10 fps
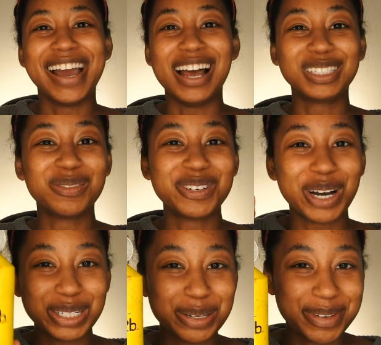and some
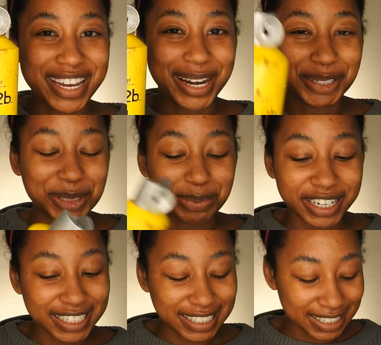got to be
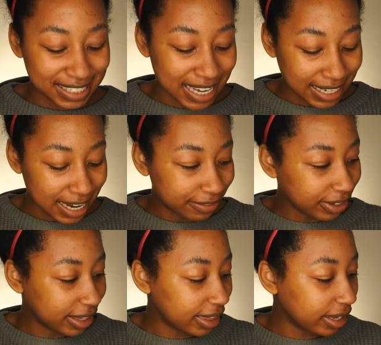hairspray to set
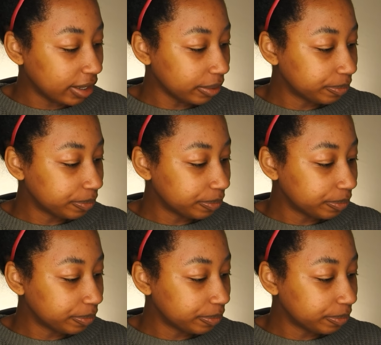everything.